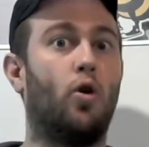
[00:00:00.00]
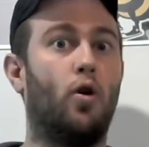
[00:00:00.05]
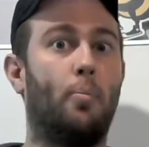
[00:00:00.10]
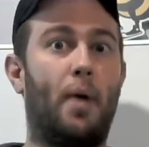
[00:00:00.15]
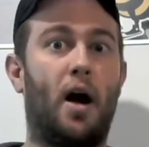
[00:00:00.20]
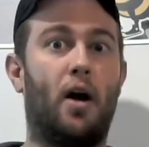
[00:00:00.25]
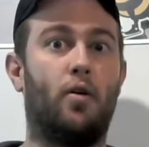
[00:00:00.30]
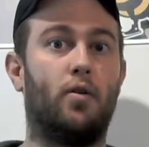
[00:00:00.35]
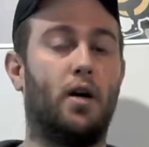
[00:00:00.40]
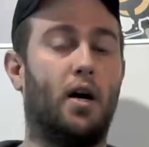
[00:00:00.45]

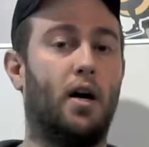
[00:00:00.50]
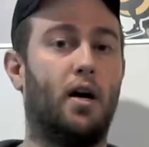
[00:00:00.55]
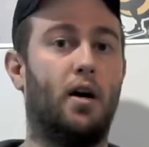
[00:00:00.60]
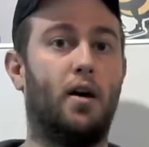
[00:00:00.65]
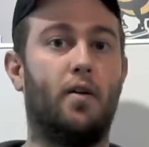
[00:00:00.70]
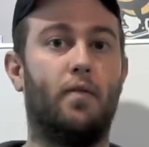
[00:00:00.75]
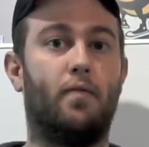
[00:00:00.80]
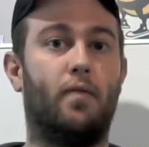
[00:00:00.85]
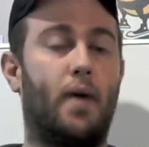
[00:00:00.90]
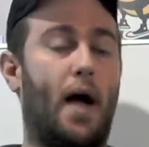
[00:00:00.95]
amount
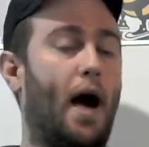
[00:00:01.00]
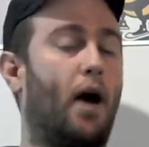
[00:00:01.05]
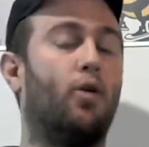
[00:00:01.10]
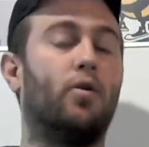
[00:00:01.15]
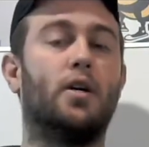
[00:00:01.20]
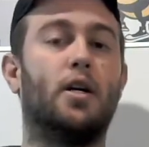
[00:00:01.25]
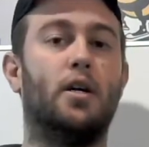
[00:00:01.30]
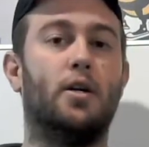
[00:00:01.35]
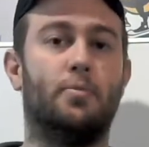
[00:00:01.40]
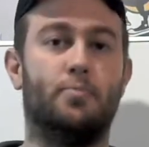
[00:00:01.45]
of
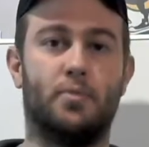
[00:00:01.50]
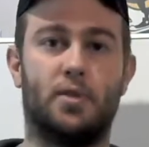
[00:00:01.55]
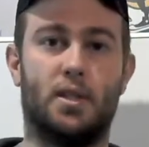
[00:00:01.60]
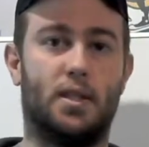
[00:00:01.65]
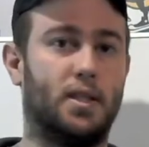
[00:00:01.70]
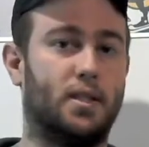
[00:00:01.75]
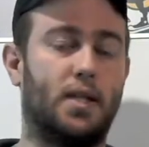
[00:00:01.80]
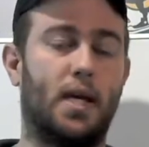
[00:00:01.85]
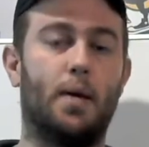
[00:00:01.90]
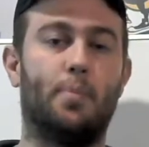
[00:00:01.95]
outcomes, the
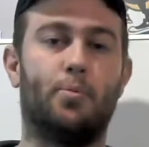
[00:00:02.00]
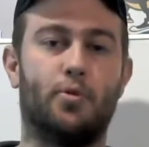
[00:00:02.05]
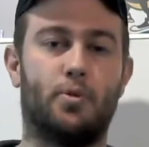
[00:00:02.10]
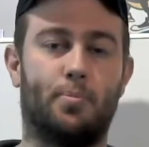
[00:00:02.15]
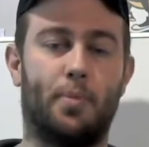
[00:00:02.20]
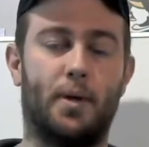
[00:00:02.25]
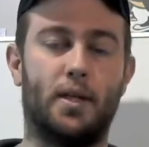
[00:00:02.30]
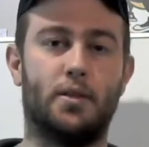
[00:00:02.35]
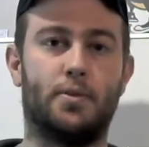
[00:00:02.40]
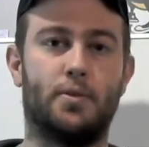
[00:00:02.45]
sample
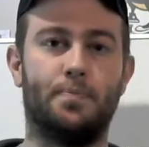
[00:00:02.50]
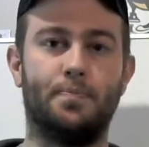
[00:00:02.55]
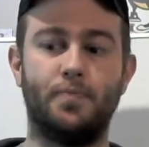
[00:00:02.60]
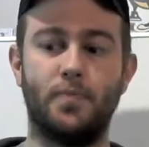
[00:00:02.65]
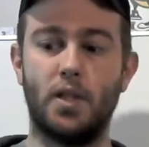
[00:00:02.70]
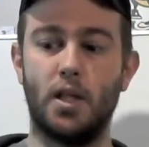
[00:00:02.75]
space.